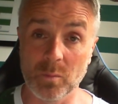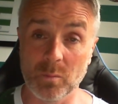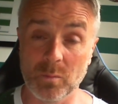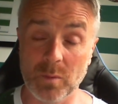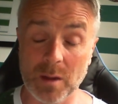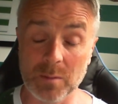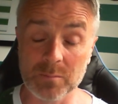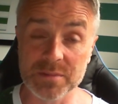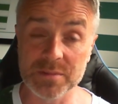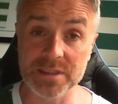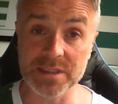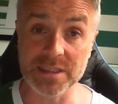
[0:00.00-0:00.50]

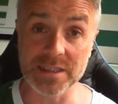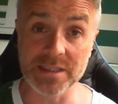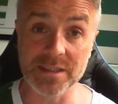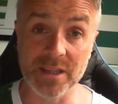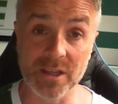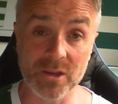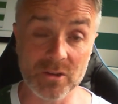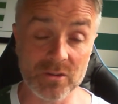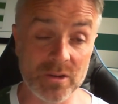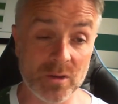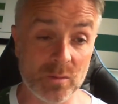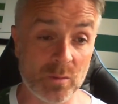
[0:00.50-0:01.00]
I'm seeing
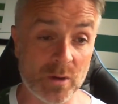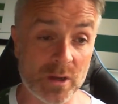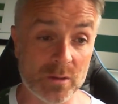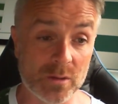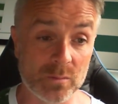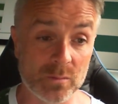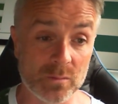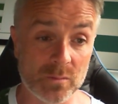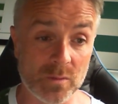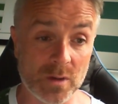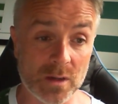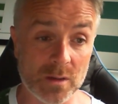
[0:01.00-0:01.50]
now that
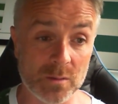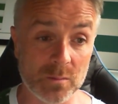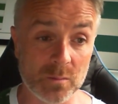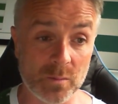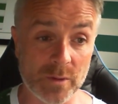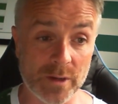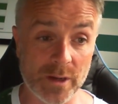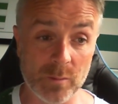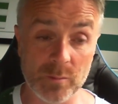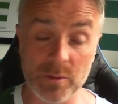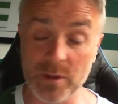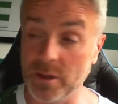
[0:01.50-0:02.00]
we're
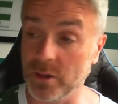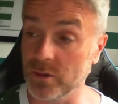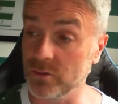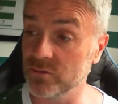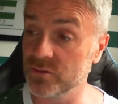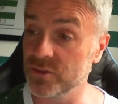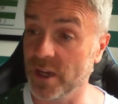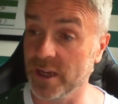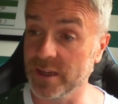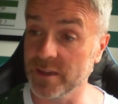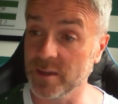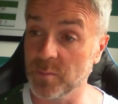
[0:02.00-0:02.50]
away out
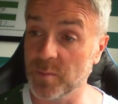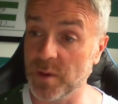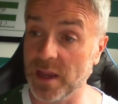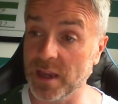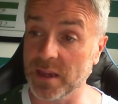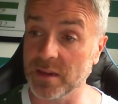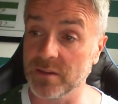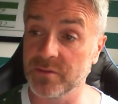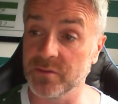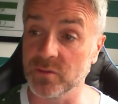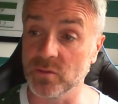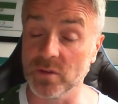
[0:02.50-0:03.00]
trying to buy
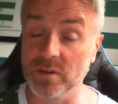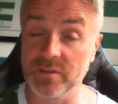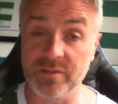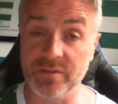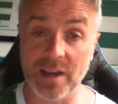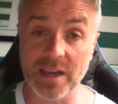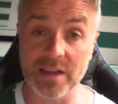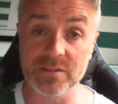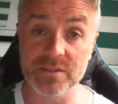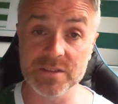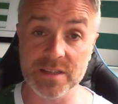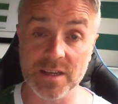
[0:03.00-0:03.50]
4,
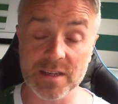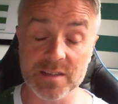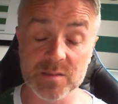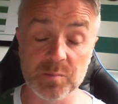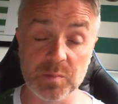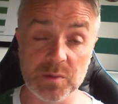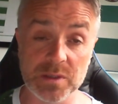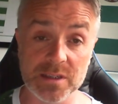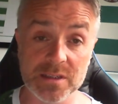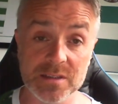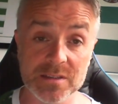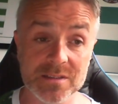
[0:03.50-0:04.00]
5, 6
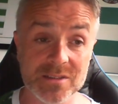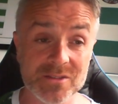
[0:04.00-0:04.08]
players.